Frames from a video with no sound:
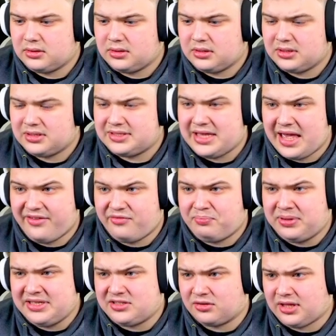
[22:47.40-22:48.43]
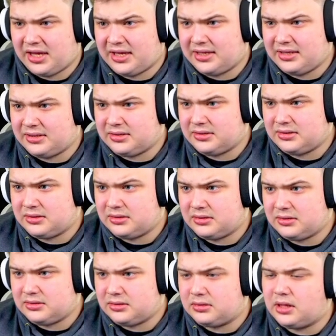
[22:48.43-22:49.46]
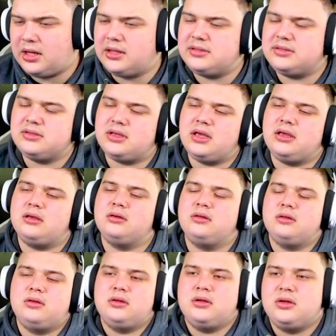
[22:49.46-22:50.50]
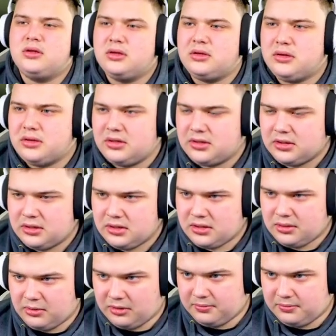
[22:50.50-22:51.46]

Save, please don't die. Nice, okay, good. Come on.